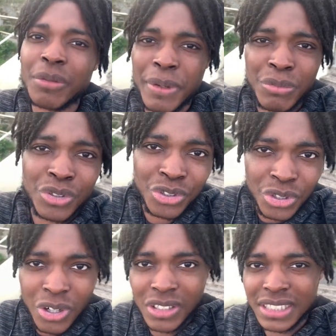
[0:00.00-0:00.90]
a bit more new
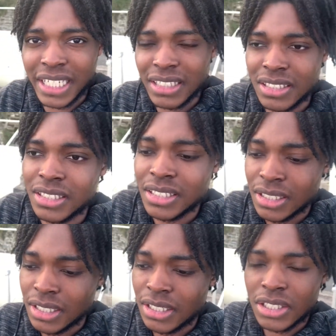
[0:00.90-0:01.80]
content.
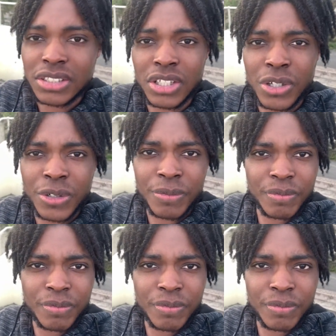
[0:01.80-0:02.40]
So